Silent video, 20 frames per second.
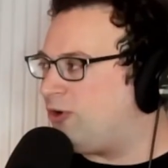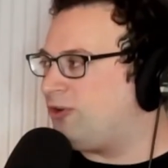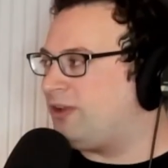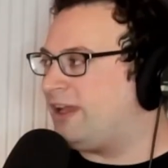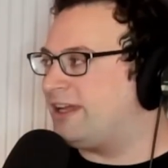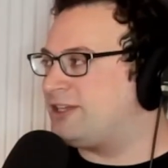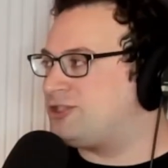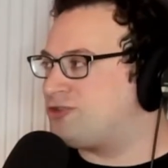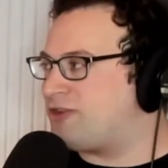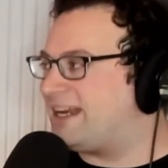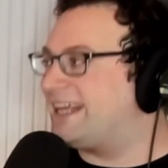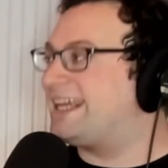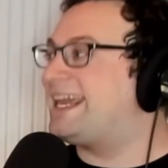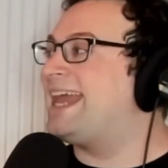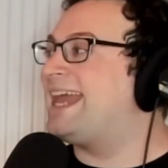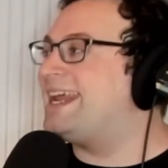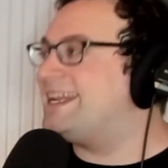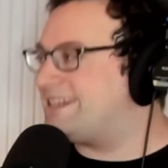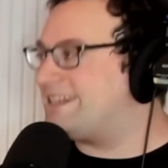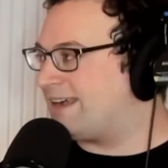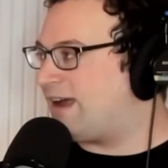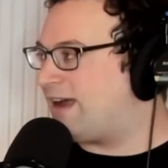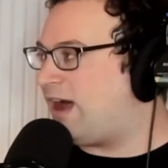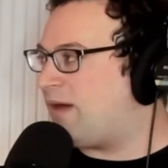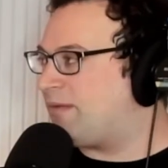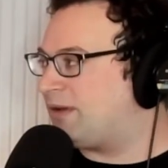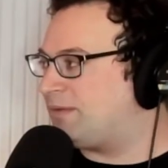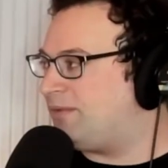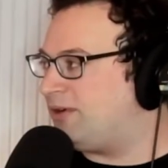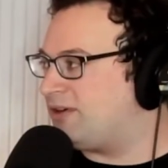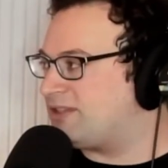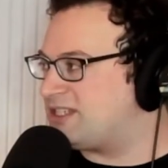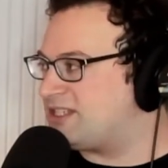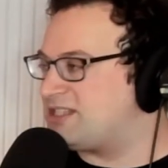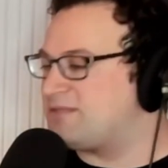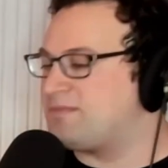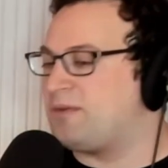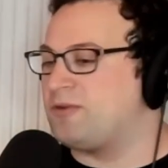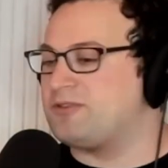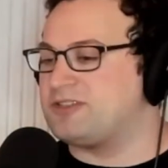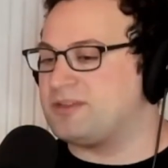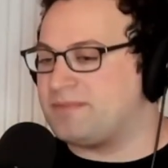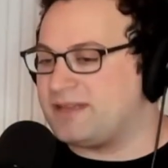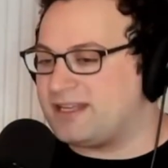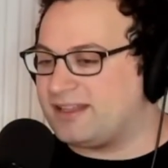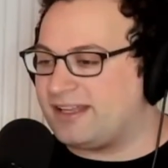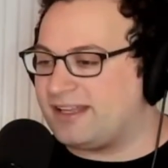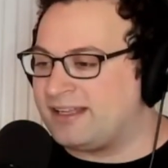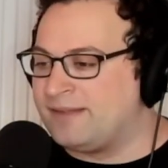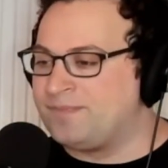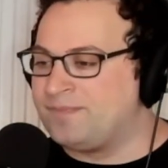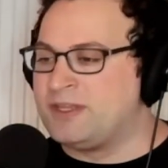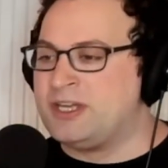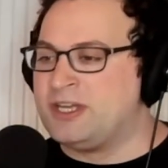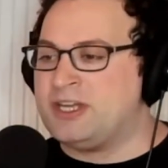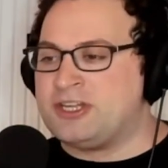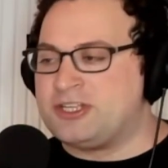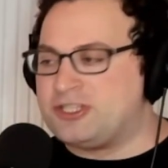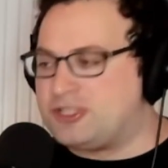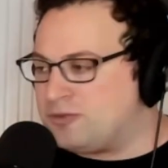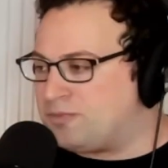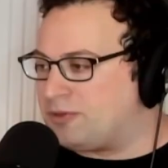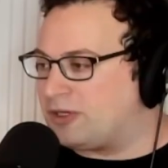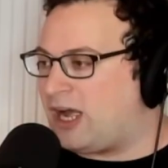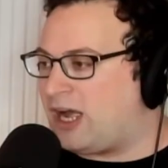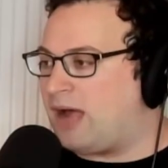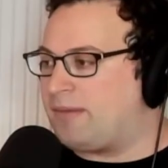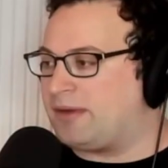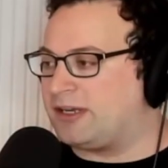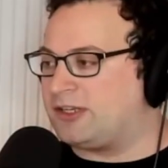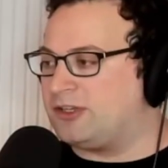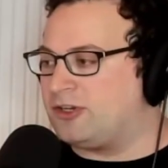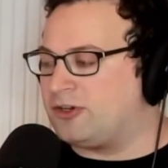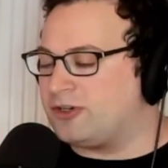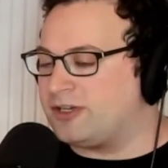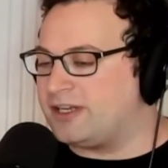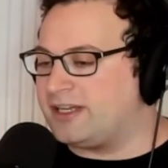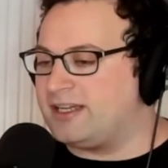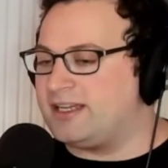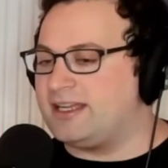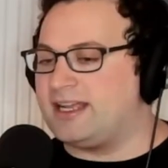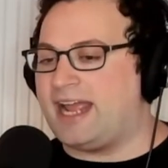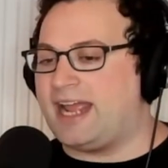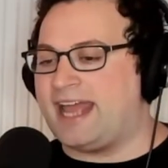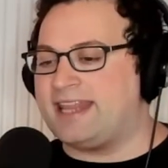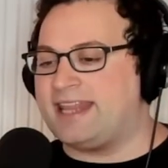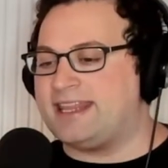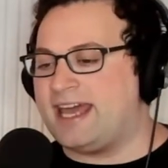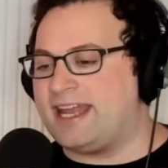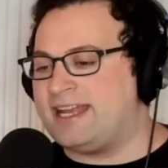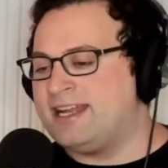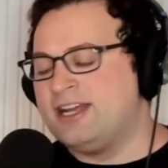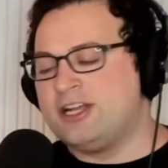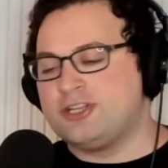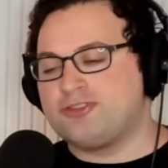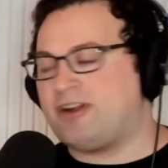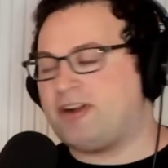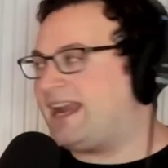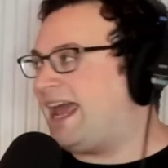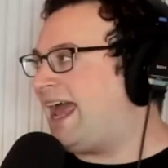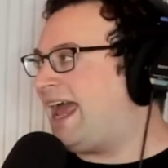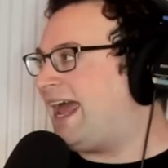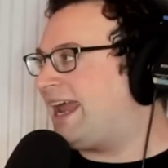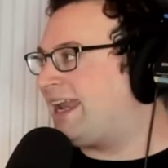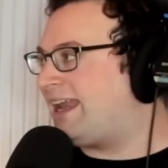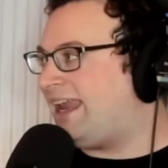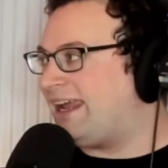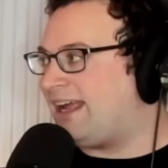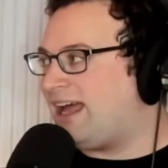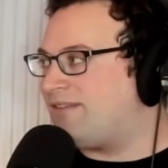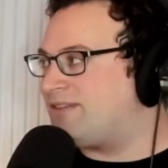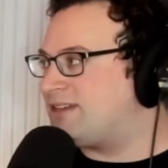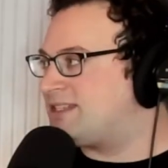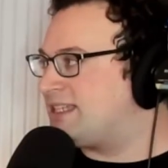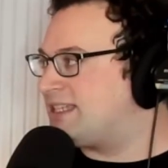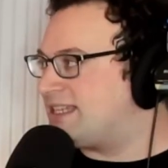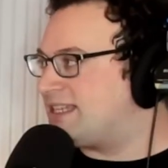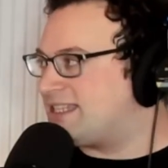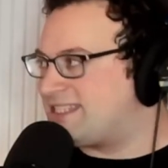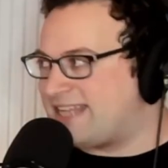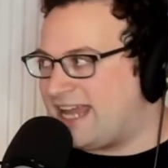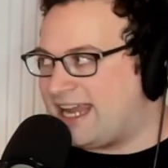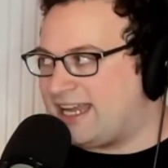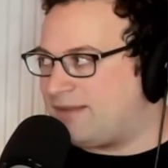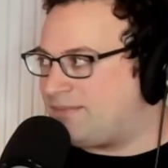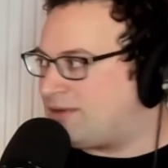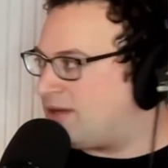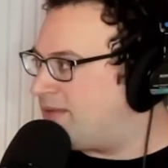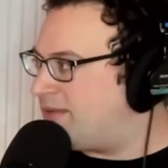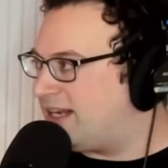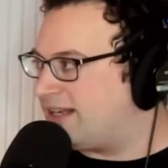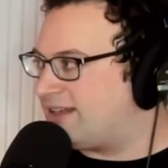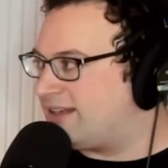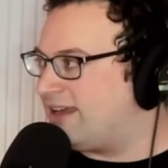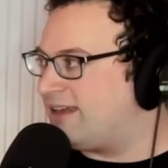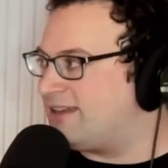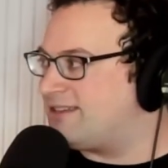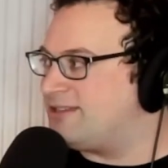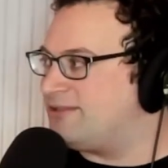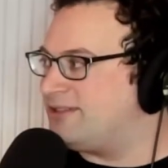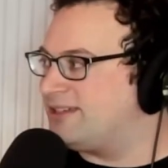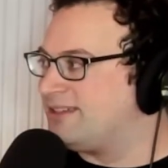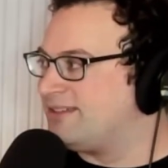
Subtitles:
like trying to get into comic books as opposed to being like super comic nerdy, and then trying to add like obviously the stand-up comedic takes to it.